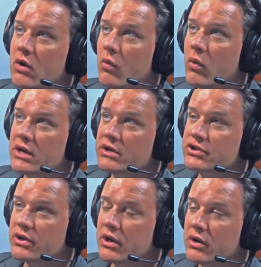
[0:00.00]

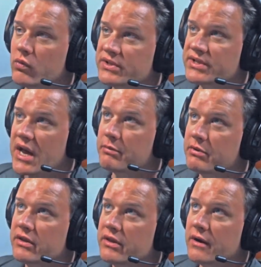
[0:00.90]
watch on what's
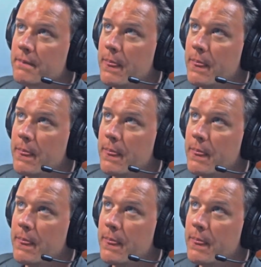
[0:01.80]
happening there.